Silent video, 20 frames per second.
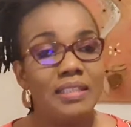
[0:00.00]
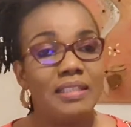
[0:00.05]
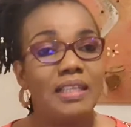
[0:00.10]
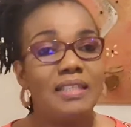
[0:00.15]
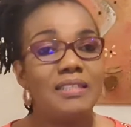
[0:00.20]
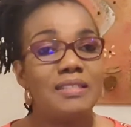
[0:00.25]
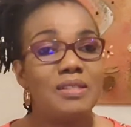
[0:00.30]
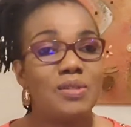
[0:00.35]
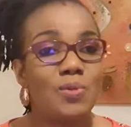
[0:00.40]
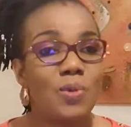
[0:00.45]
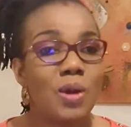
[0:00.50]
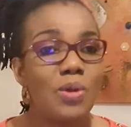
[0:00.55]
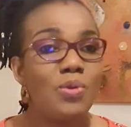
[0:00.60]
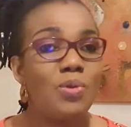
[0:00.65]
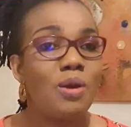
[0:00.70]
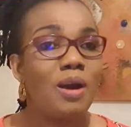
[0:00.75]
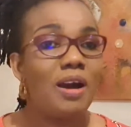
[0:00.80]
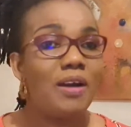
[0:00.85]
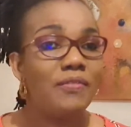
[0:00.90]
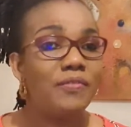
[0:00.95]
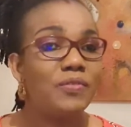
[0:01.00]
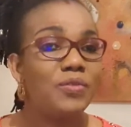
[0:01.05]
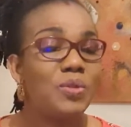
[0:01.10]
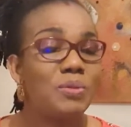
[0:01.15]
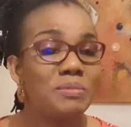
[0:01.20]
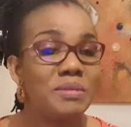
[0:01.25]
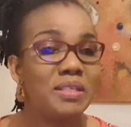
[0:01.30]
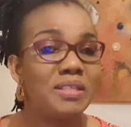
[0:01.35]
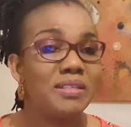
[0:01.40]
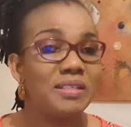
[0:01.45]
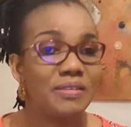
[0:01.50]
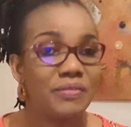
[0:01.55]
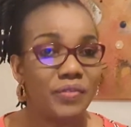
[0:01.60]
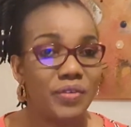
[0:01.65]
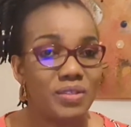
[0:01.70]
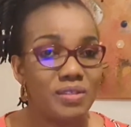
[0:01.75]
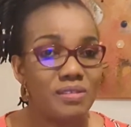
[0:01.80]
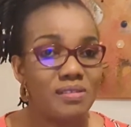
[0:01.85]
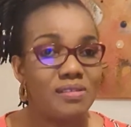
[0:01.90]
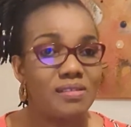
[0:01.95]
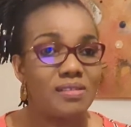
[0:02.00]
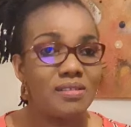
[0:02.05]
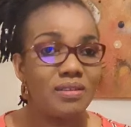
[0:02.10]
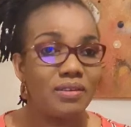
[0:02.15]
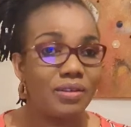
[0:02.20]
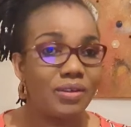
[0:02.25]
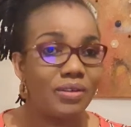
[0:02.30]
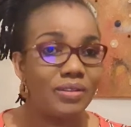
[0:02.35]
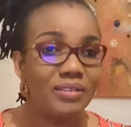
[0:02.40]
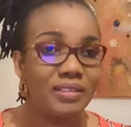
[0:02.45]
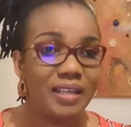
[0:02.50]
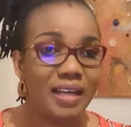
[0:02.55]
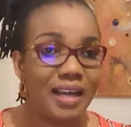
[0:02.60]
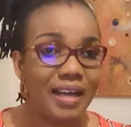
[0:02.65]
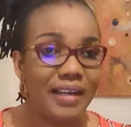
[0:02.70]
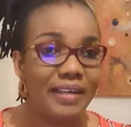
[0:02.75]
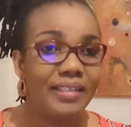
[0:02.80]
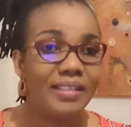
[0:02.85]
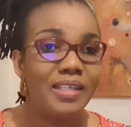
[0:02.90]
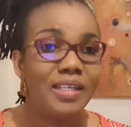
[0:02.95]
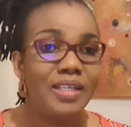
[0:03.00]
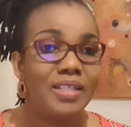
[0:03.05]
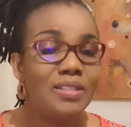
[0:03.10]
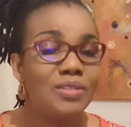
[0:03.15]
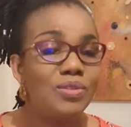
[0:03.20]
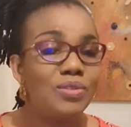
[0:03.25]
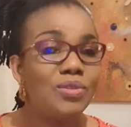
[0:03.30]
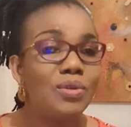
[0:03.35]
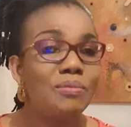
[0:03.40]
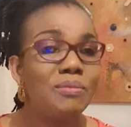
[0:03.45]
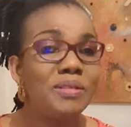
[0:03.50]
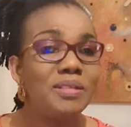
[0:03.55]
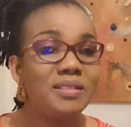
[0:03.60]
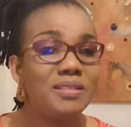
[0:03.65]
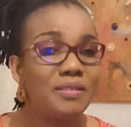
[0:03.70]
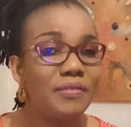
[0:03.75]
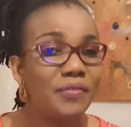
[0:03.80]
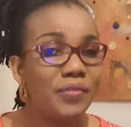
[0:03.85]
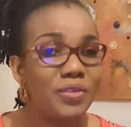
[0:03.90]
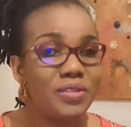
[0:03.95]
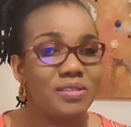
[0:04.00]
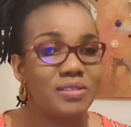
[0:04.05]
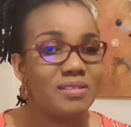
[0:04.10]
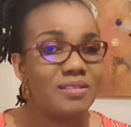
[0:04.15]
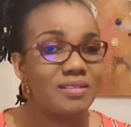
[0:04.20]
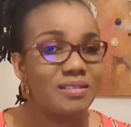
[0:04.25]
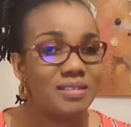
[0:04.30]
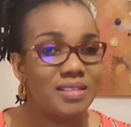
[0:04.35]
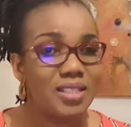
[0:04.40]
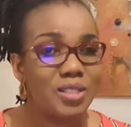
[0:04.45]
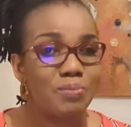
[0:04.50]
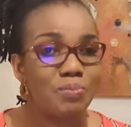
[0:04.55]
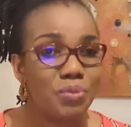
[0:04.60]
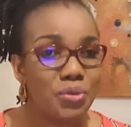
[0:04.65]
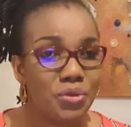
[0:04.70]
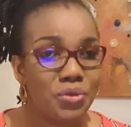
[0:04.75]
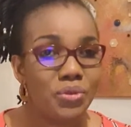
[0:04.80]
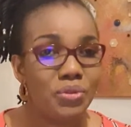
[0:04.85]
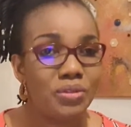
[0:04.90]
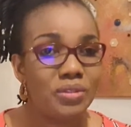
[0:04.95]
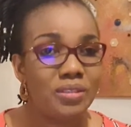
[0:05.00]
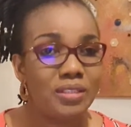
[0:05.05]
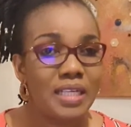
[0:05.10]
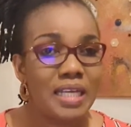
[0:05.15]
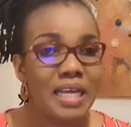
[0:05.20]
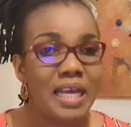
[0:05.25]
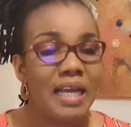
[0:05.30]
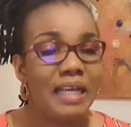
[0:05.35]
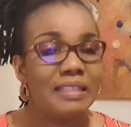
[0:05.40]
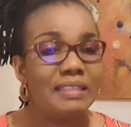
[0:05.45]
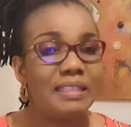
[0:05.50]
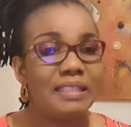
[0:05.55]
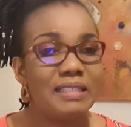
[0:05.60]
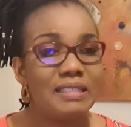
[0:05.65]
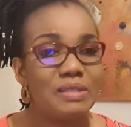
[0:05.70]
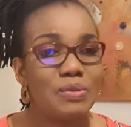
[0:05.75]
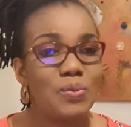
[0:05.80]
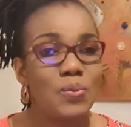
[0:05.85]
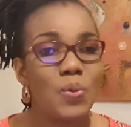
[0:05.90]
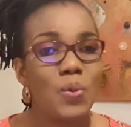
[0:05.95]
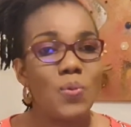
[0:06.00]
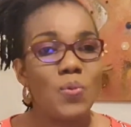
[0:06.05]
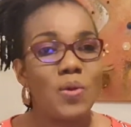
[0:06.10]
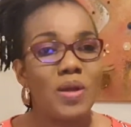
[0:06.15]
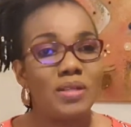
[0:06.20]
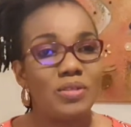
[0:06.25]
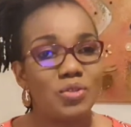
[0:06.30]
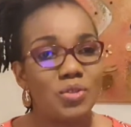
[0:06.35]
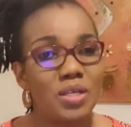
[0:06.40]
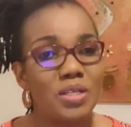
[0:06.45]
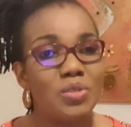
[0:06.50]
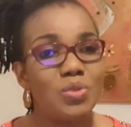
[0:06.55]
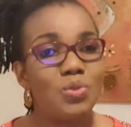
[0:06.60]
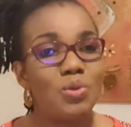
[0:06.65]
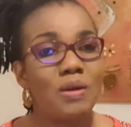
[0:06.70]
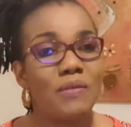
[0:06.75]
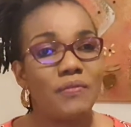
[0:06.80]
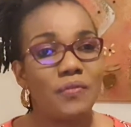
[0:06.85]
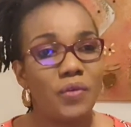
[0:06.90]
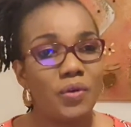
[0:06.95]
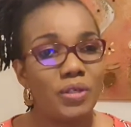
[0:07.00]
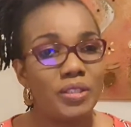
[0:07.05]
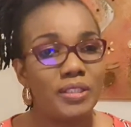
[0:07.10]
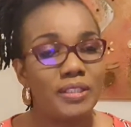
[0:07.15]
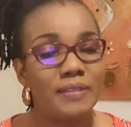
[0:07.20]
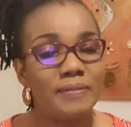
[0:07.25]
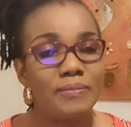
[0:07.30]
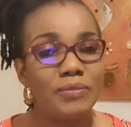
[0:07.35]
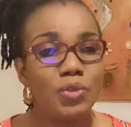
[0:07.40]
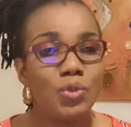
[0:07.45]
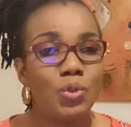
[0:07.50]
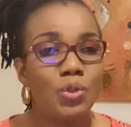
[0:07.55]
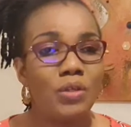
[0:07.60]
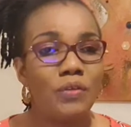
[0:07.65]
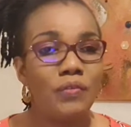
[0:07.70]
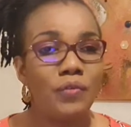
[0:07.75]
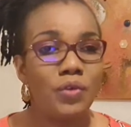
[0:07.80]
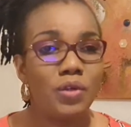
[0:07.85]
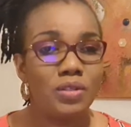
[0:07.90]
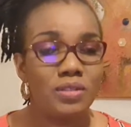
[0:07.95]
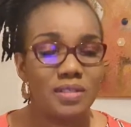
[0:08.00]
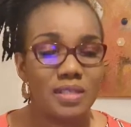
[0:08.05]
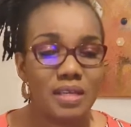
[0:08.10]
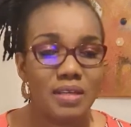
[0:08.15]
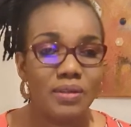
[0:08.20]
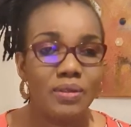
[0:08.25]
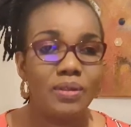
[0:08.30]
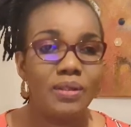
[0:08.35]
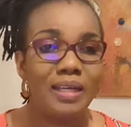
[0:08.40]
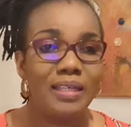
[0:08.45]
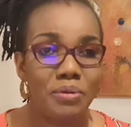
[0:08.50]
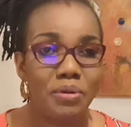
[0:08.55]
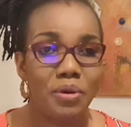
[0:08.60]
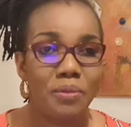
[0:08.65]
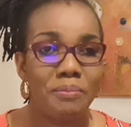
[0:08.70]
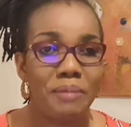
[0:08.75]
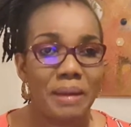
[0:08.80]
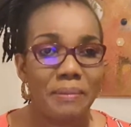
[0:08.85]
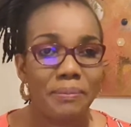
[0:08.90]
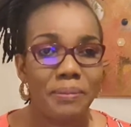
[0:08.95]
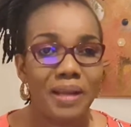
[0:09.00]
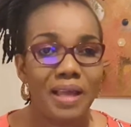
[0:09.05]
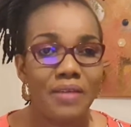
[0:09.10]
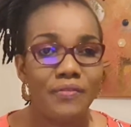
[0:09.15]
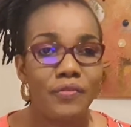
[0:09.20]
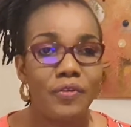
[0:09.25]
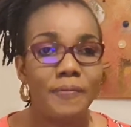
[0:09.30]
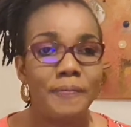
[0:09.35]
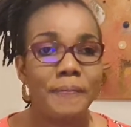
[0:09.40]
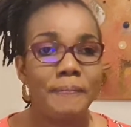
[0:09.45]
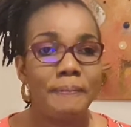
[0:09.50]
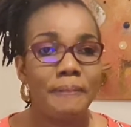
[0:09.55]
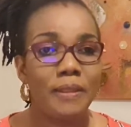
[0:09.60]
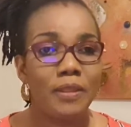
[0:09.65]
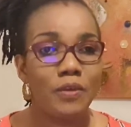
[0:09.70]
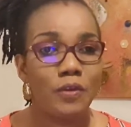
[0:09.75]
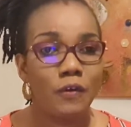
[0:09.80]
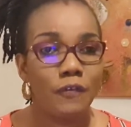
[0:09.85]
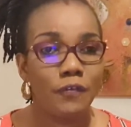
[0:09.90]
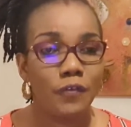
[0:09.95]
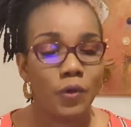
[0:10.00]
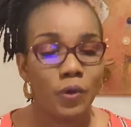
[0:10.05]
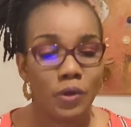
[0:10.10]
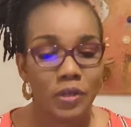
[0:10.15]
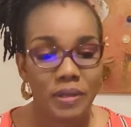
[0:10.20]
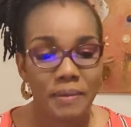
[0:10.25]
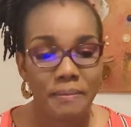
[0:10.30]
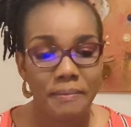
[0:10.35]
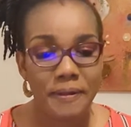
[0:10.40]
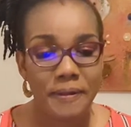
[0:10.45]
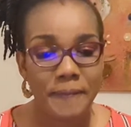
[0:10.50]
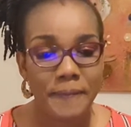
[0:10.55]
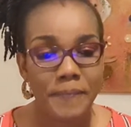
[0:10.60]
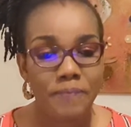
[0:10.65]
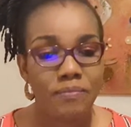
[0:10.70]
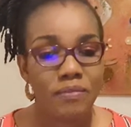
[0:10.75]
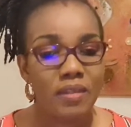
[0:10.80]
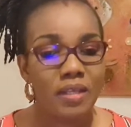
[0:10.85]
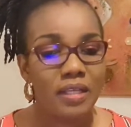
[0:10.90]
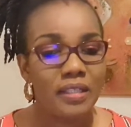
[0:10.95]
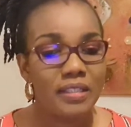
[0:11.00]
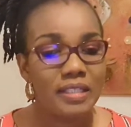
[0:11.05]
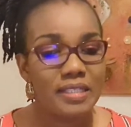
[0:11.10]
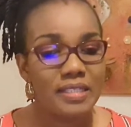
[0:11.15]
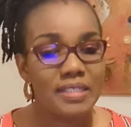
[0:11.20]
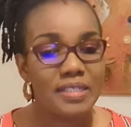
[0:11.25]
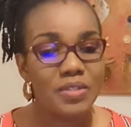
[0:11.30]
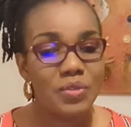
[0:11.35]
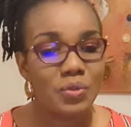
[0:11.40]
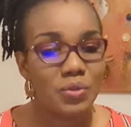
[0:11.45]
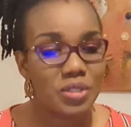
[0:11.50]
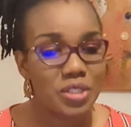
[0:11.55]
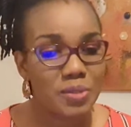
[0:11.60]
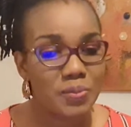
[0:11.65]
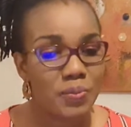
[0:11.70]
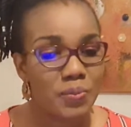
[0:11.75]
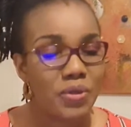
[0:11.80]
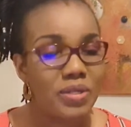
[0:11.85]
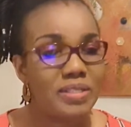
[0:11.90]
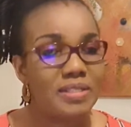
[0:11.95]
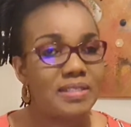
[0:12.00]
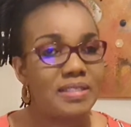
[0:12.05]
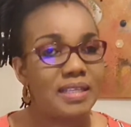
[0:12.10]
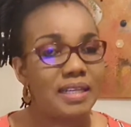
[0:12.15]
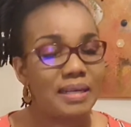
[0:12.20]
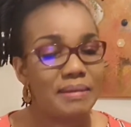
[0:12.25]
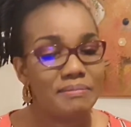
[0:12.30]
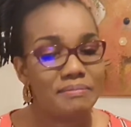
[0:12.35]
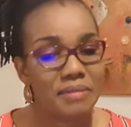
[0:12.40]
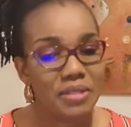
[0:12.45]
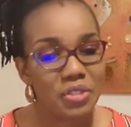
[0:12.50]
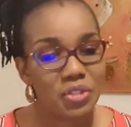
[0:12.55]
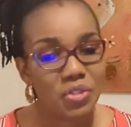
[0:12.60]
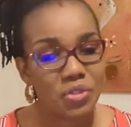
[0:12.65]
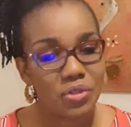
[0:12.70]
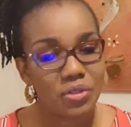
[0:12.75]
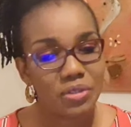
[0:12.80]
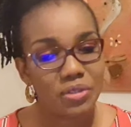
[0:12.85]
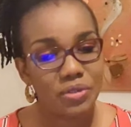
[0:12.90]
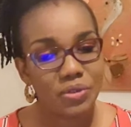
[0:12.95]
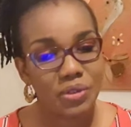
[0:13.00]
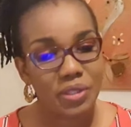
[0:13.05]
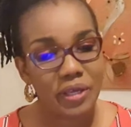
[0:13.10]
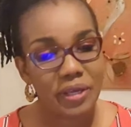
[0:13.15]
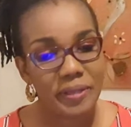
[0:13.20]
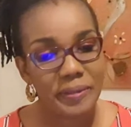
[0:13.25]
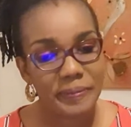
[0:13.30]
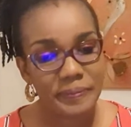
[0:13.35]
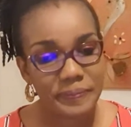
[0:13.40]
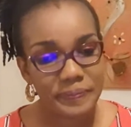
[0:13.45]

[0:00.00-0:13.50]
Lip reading: That is why you have so many divorces on the high. So many divorces this period. And that is what we are trying to avoid. So if you are single on my platform, you're following me, listen to these points that I'm mentioning, okay?